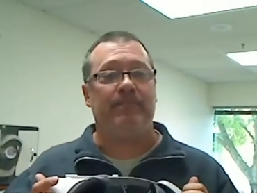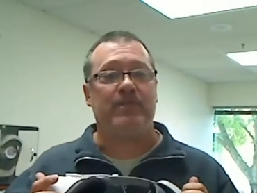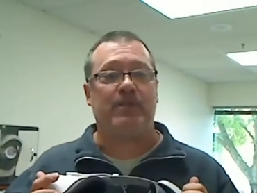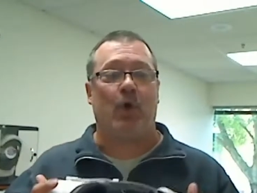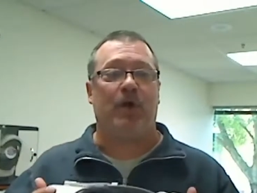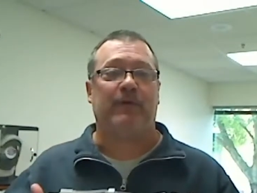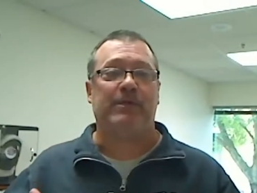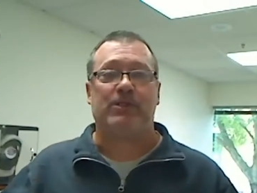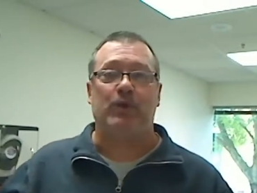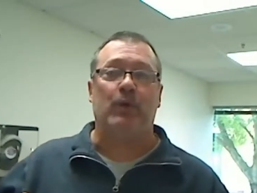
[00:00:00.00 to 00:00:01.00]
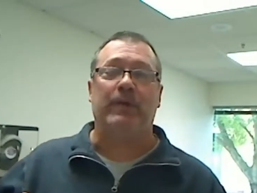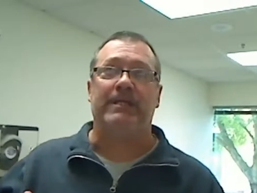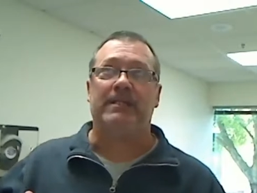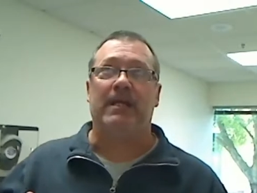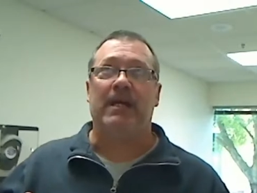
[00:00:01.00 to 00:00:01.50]
So if a
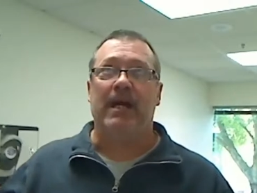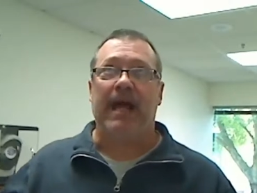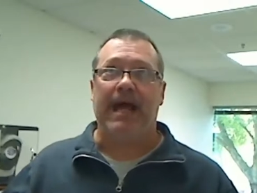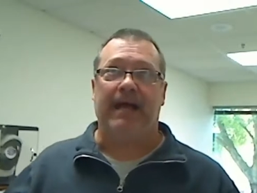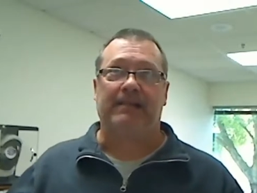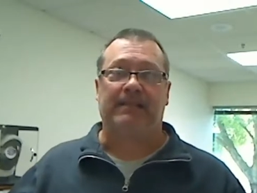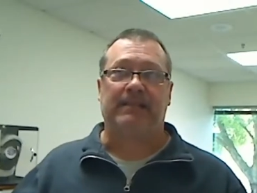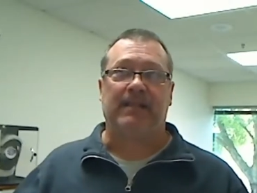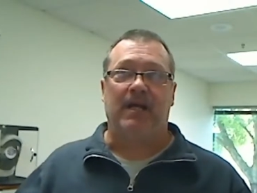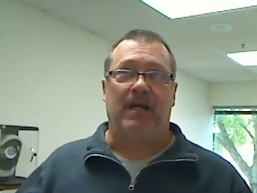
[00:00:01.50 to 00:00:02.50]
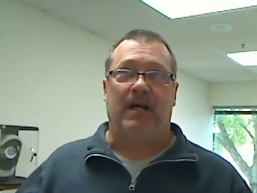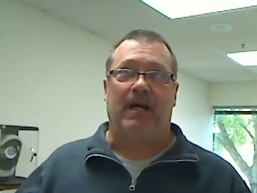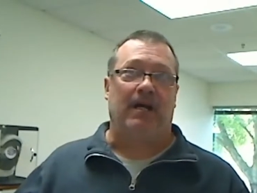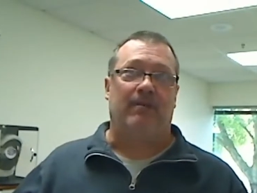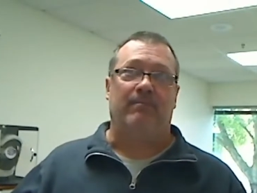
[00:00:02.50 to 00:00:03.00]
student has
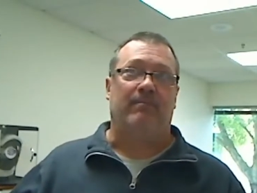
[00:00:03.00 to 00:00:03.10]
a